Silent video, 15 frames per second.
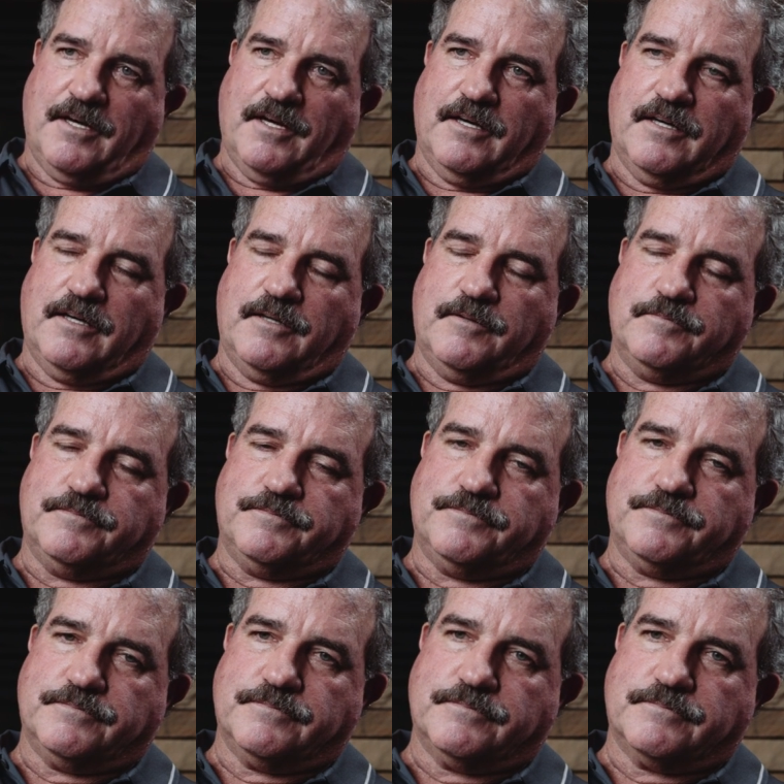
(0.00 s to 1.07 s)
And
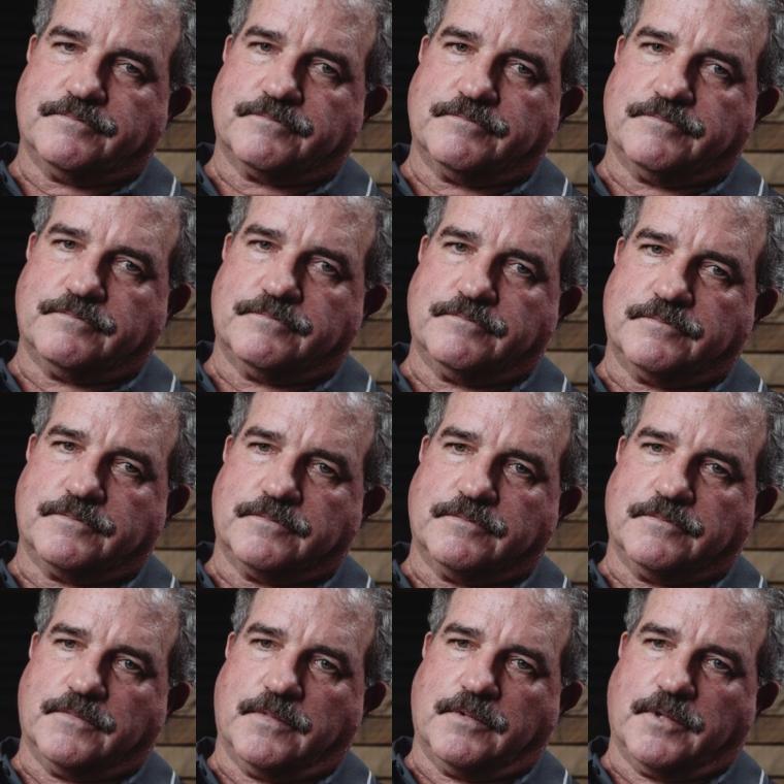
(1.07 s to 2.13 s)

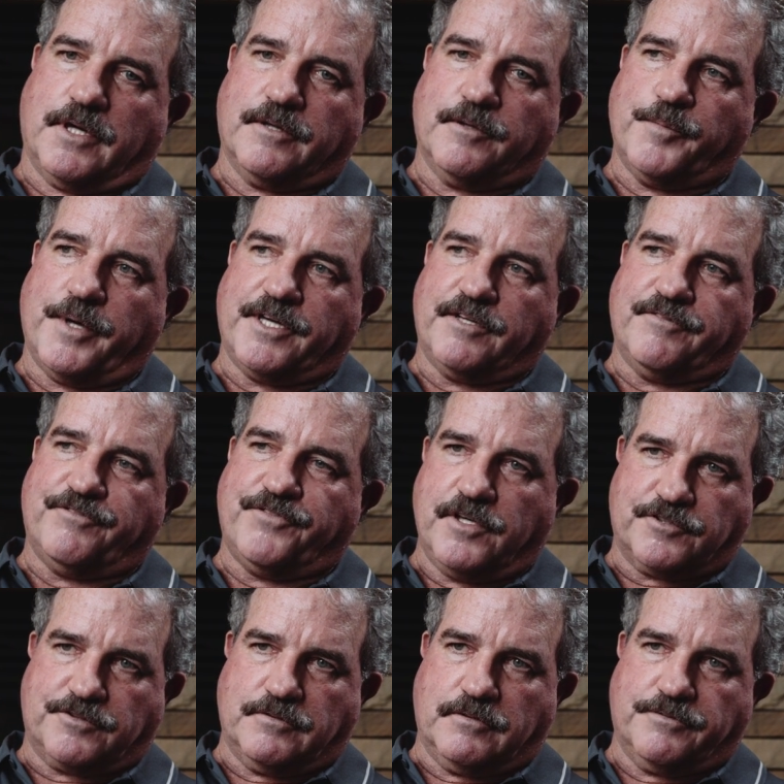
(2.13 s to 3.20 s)
the main
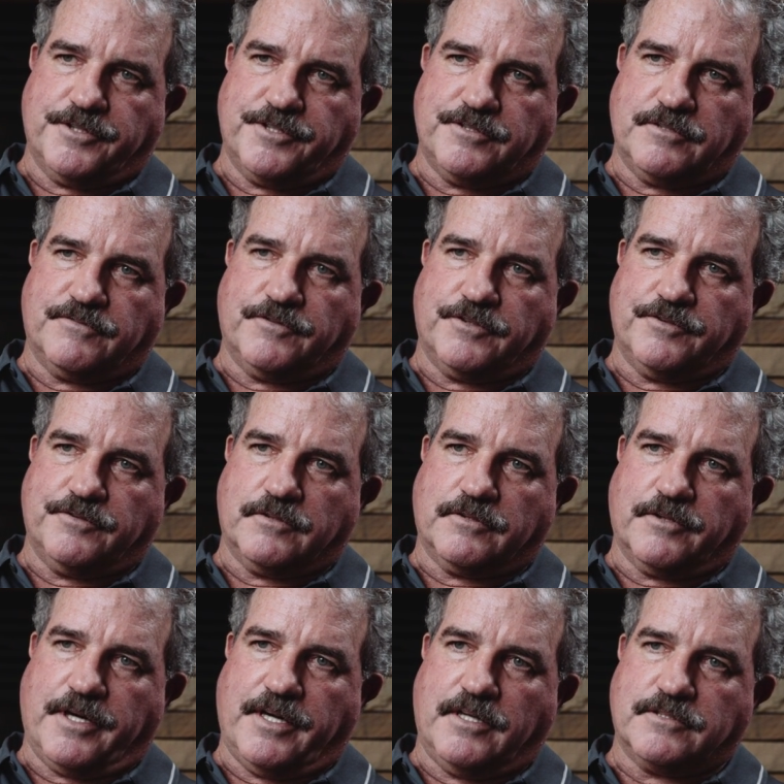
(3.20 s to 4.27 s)
functional reason for doing
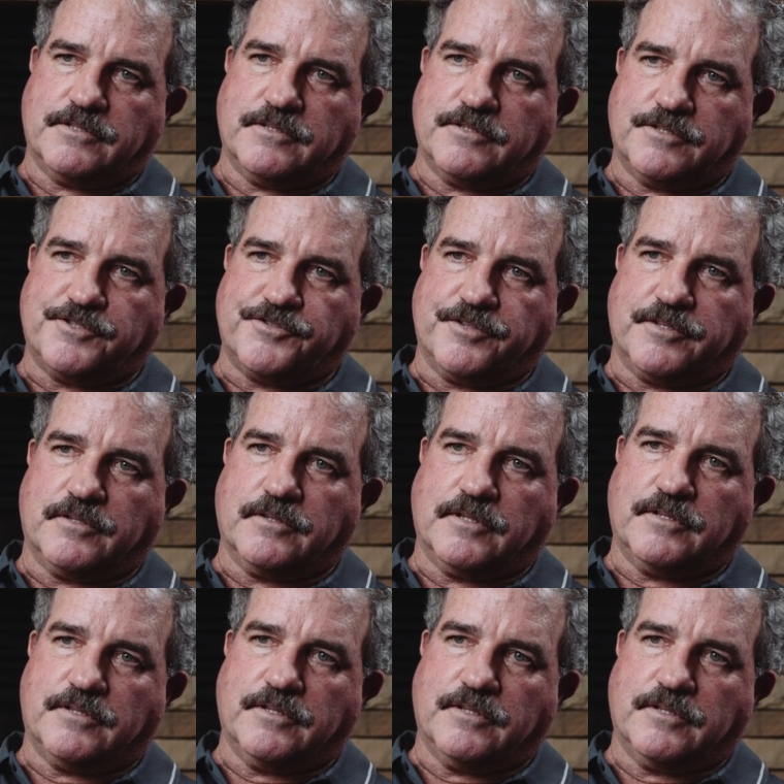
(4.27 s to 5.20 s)
crowns is to strengthen the